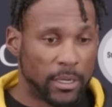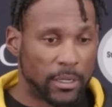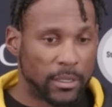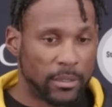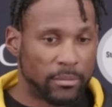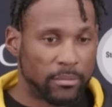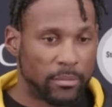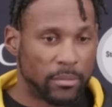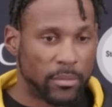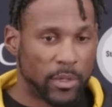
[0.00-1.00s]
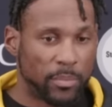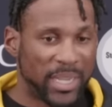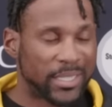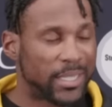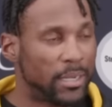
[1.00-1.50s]
Uh,
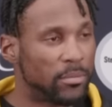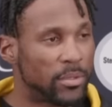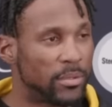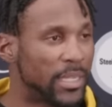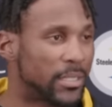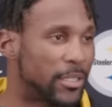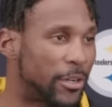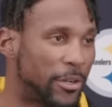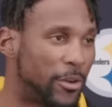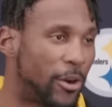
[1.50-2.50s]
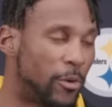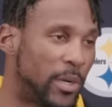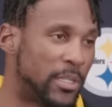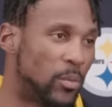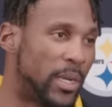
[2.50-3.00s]
Best teams necessarily don't
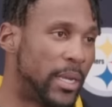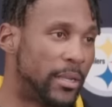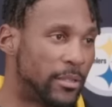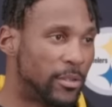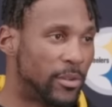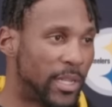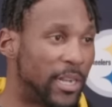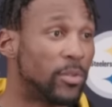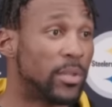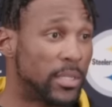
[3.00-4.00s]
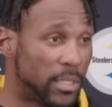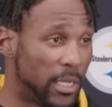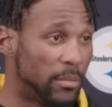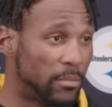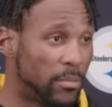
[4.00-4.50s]
always win. You know, the healthiest
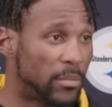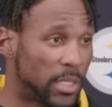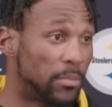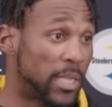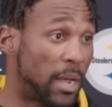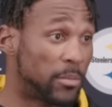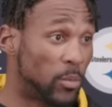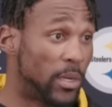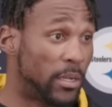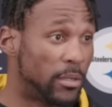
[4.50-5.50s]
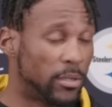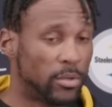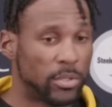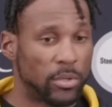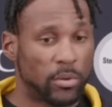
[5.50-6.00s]
team sometimes win.
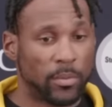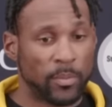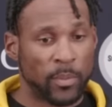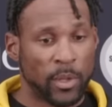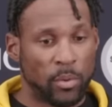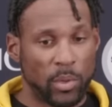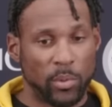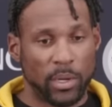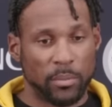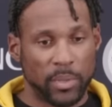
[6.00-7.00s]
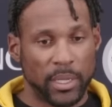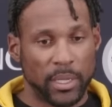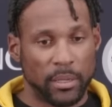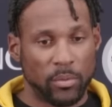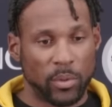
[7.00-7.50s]
You know, so we want to
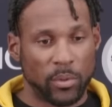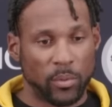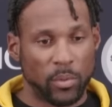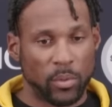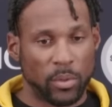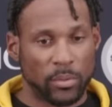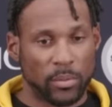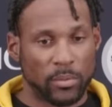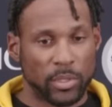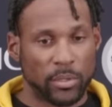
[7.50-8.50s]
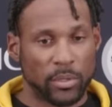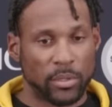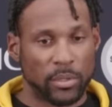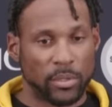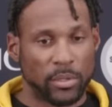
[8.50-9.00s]
be. We want, I'm sure
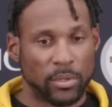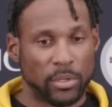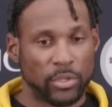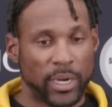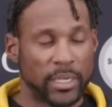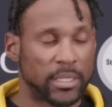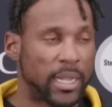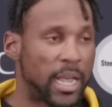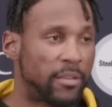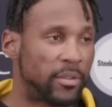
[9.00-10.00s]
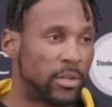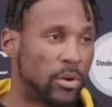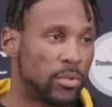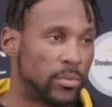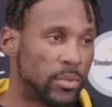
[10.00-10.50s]
the you know the training staff and
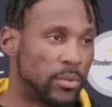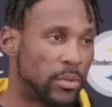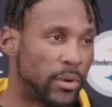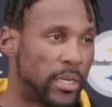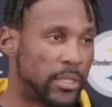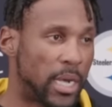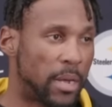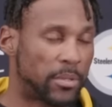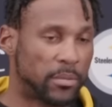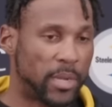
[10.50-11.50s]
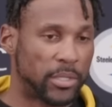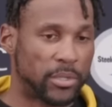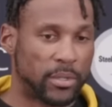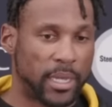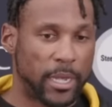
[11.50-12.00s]
coach would do a great job to make
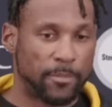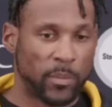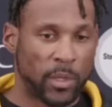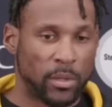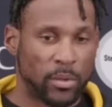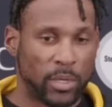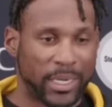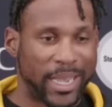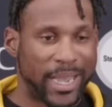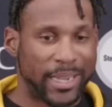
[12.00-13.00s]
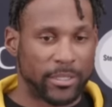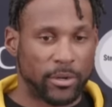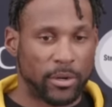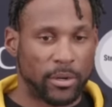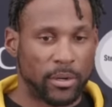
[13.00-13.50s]
sure that you know the guys
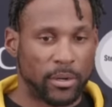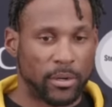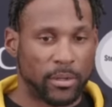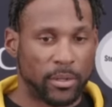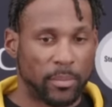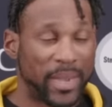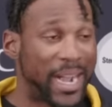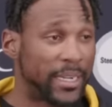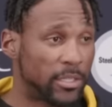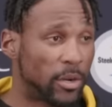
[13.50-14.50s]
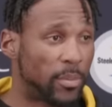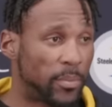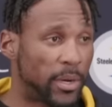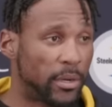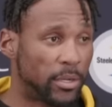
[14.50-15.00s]
are, are their bodies are
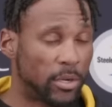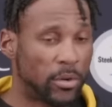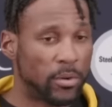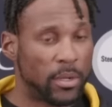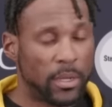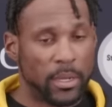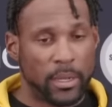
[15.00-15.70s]
prepared to go.